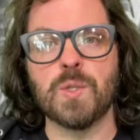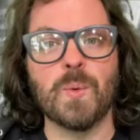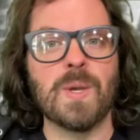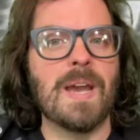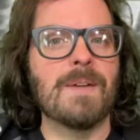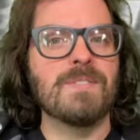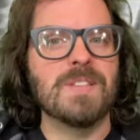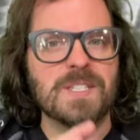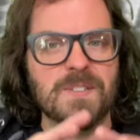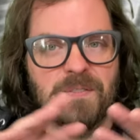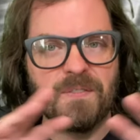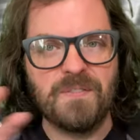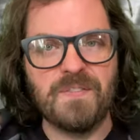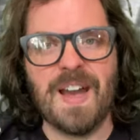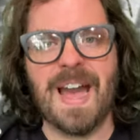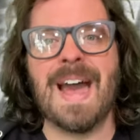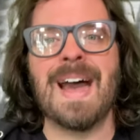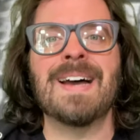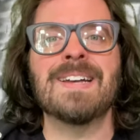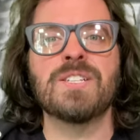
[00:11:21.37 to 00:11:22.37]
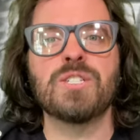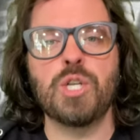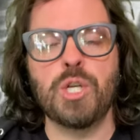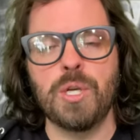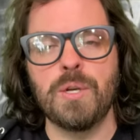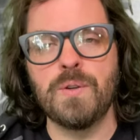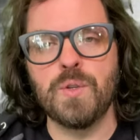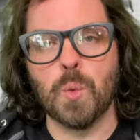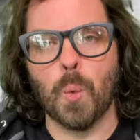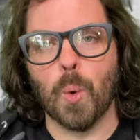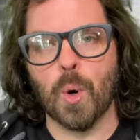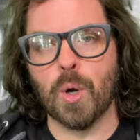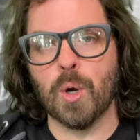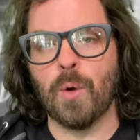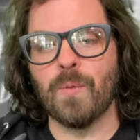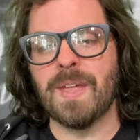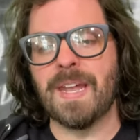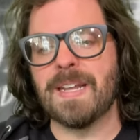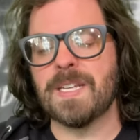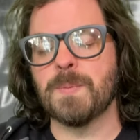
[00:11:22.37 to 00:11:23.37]
We have this vast, huge
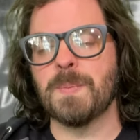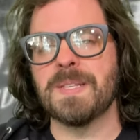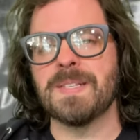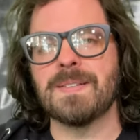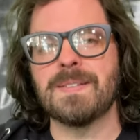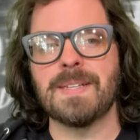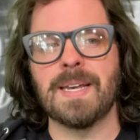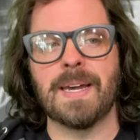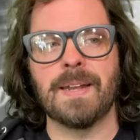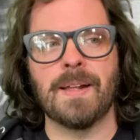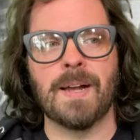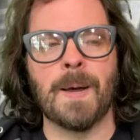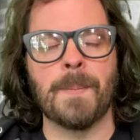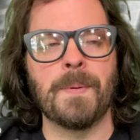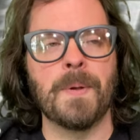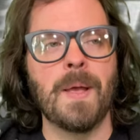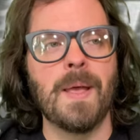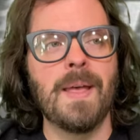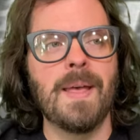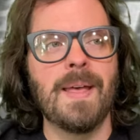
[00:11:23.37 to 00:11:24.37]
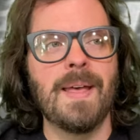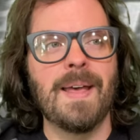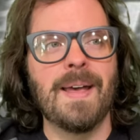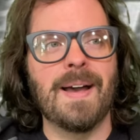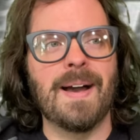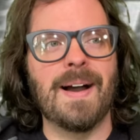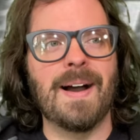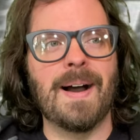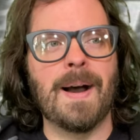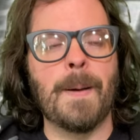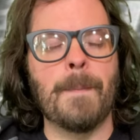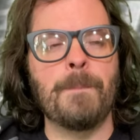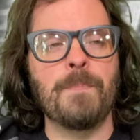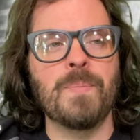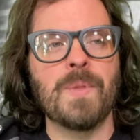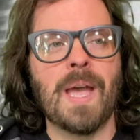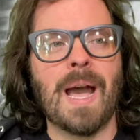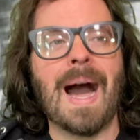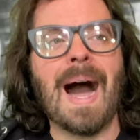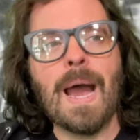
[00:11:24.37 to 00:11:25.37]
world that has been set up.
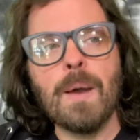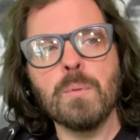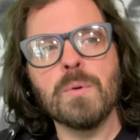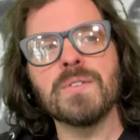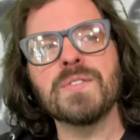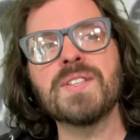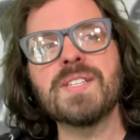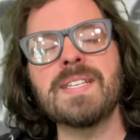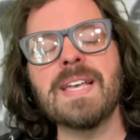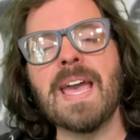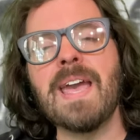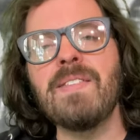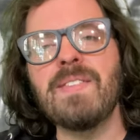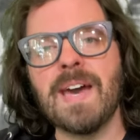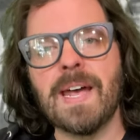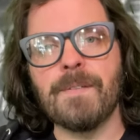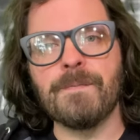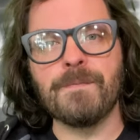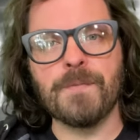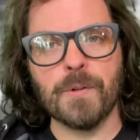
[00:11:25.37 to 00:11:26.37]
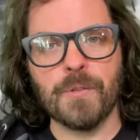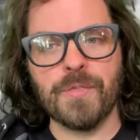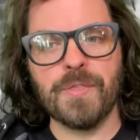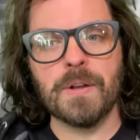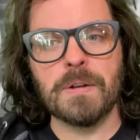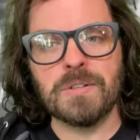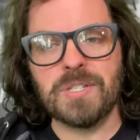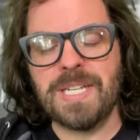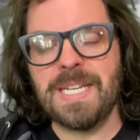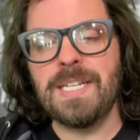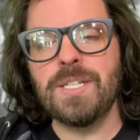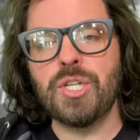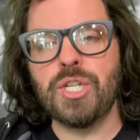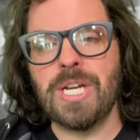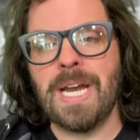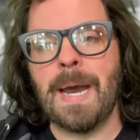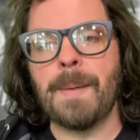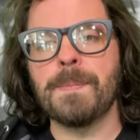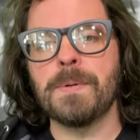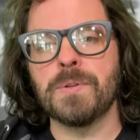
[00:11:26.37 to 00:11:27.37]
I will say that for 13
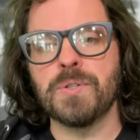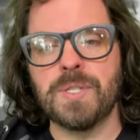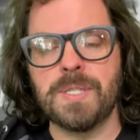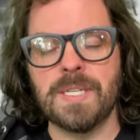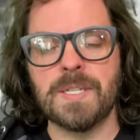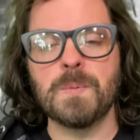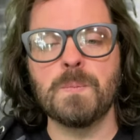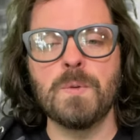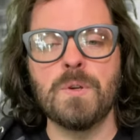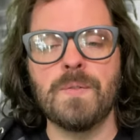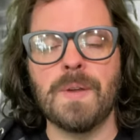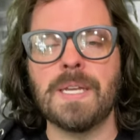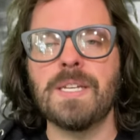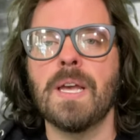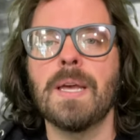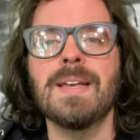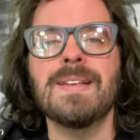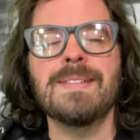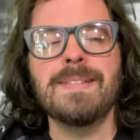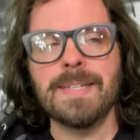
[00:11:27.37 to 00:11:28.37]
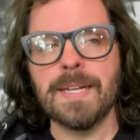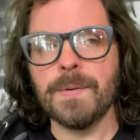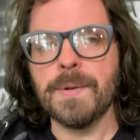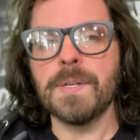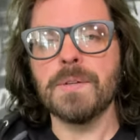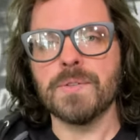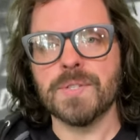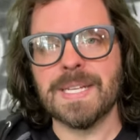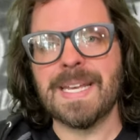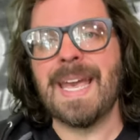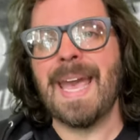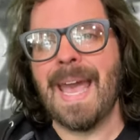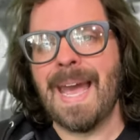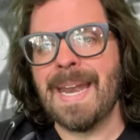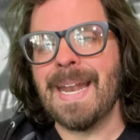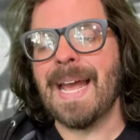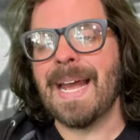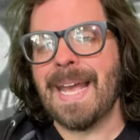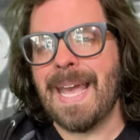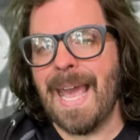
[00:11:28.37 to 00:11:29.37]
chapters, this movie... Serials
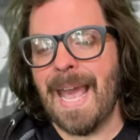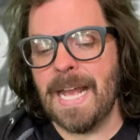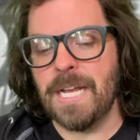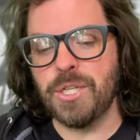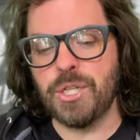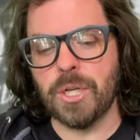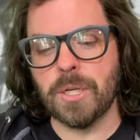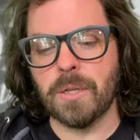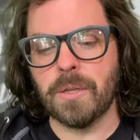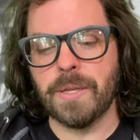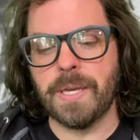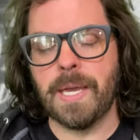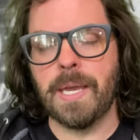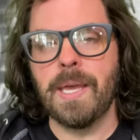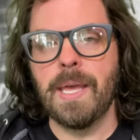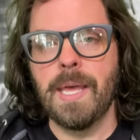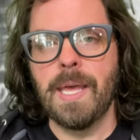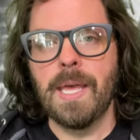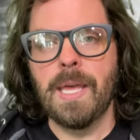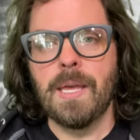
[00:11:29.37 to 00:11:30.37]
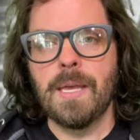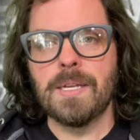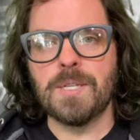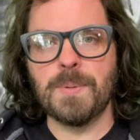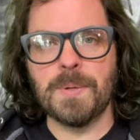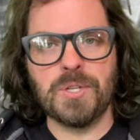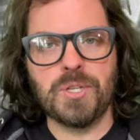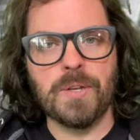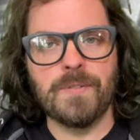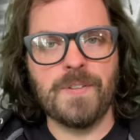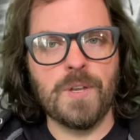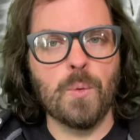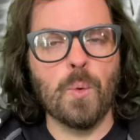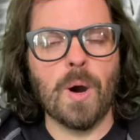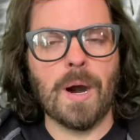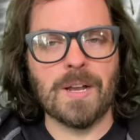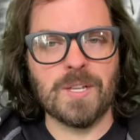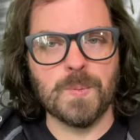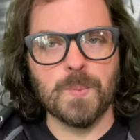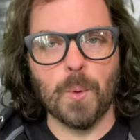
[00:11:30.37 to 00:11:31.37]
can occasionally... Especially if you
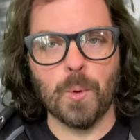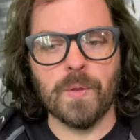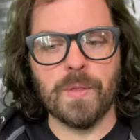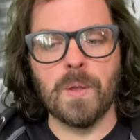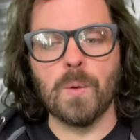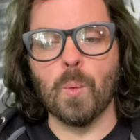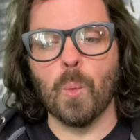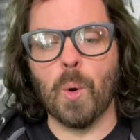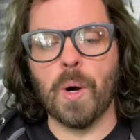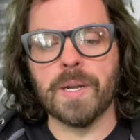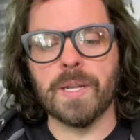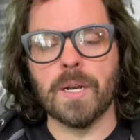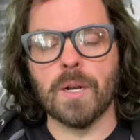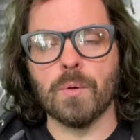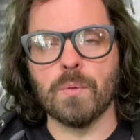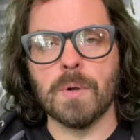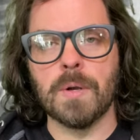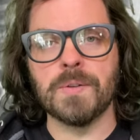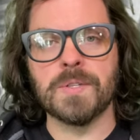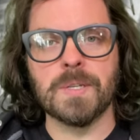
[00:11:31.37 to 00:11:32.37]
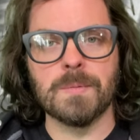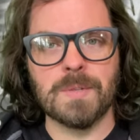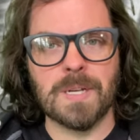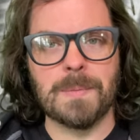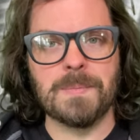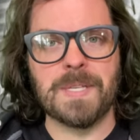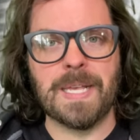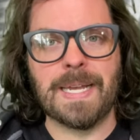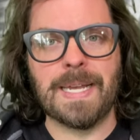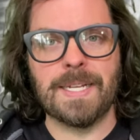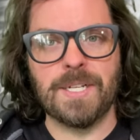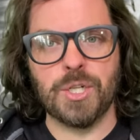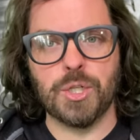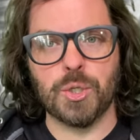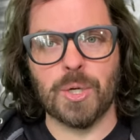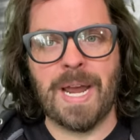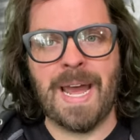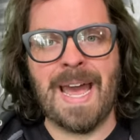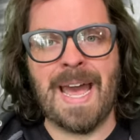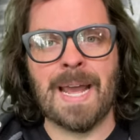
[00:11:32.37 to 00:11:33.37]
watch more than one in a row, sometimes they can
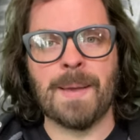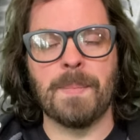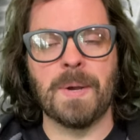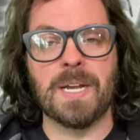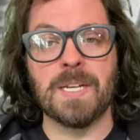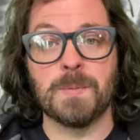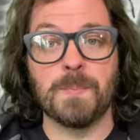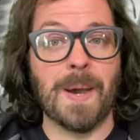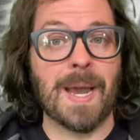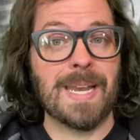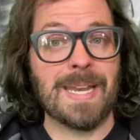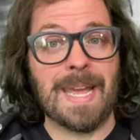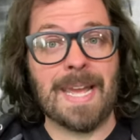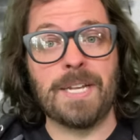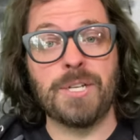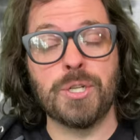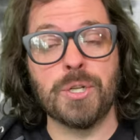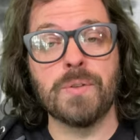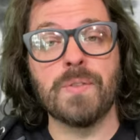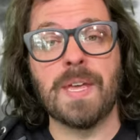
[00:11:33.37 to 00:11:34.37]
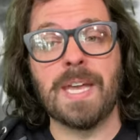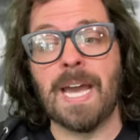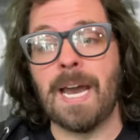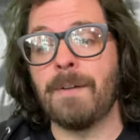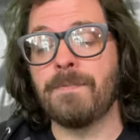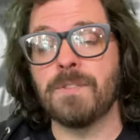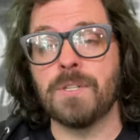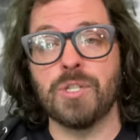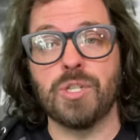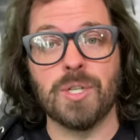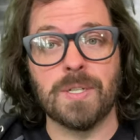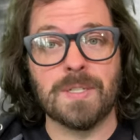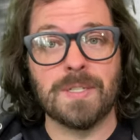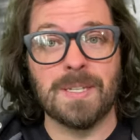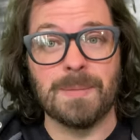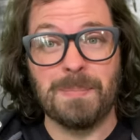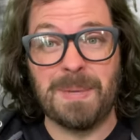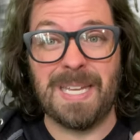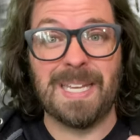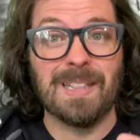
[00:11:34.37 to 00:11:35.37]
drag because by nature they have to
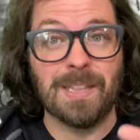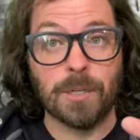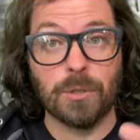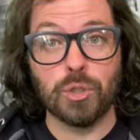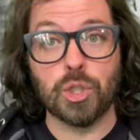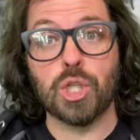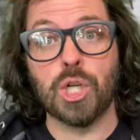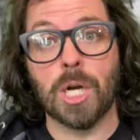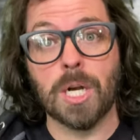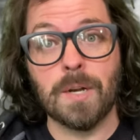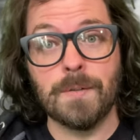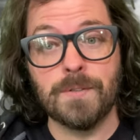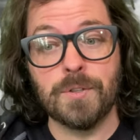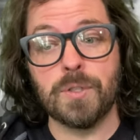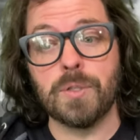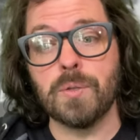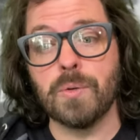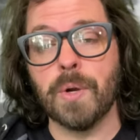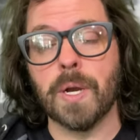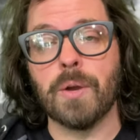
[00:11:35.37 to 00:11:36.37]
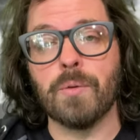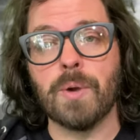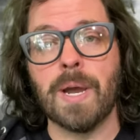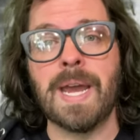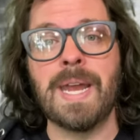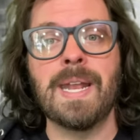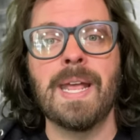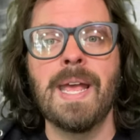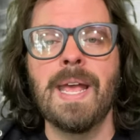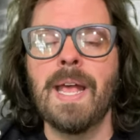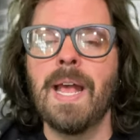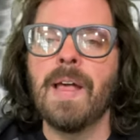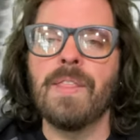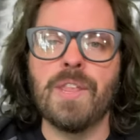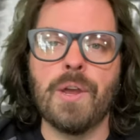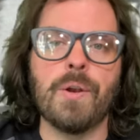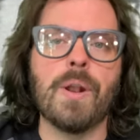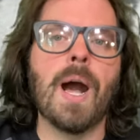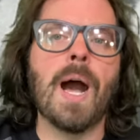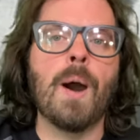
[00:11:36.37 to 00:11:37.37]
just be a little chunk of a story, right?
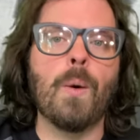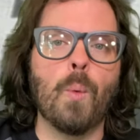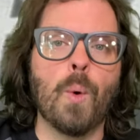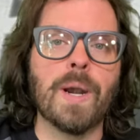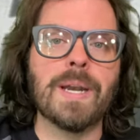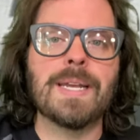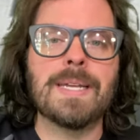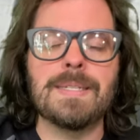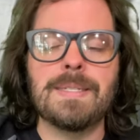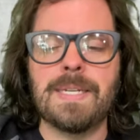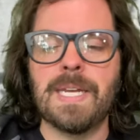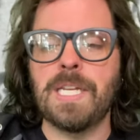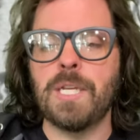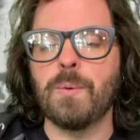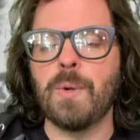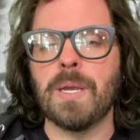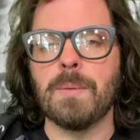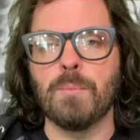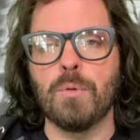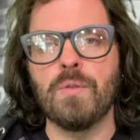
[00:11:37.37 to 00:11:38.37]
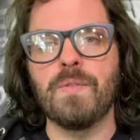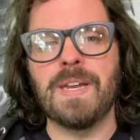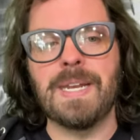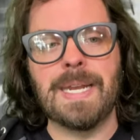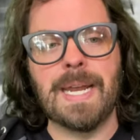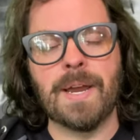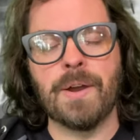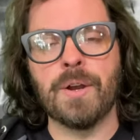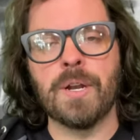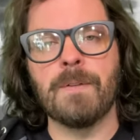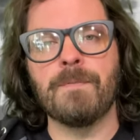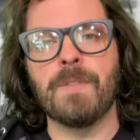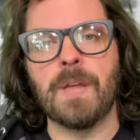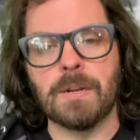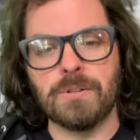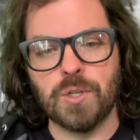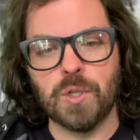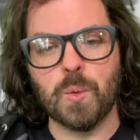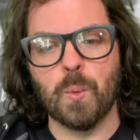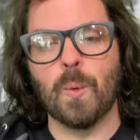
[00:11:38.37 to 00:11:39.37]
They're not one continuing movie narrative,
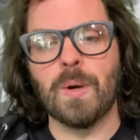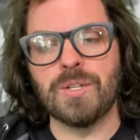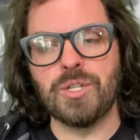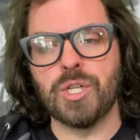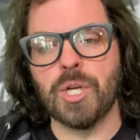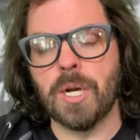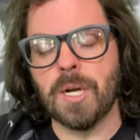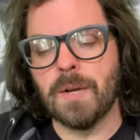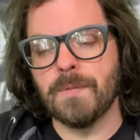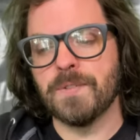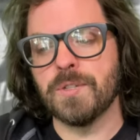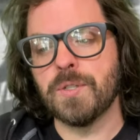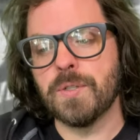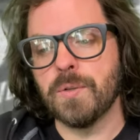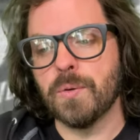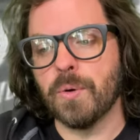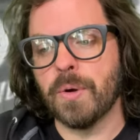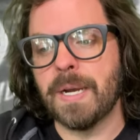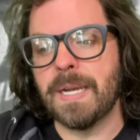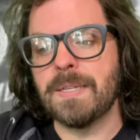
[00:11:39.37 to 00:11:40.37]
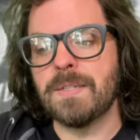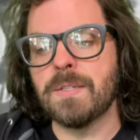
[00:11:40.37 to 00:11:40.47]
they're just one chunk of a story.